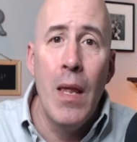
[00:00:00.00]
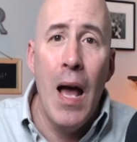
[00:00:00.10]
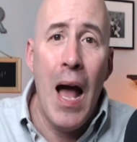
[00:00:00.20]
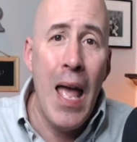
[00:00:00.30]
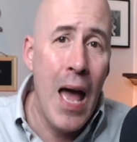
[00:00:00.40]

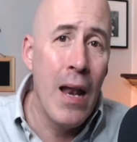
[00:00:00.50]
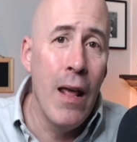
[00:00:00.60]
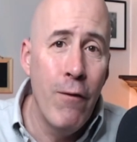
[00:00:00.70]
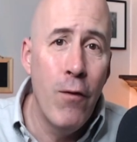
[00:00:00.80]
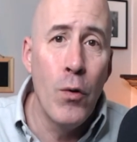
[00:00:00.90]
I had a
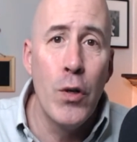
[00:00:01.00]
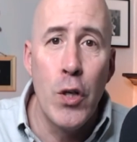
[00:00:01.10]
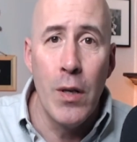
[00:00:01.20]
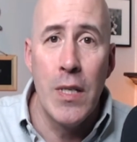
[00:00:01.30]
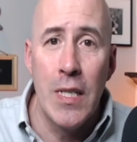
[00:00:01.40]

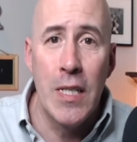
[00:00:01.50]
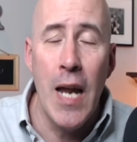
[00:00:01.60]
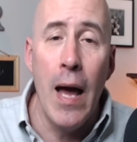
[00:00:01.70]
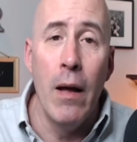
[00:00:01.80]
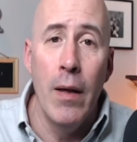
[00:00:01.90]
photojournalistic style.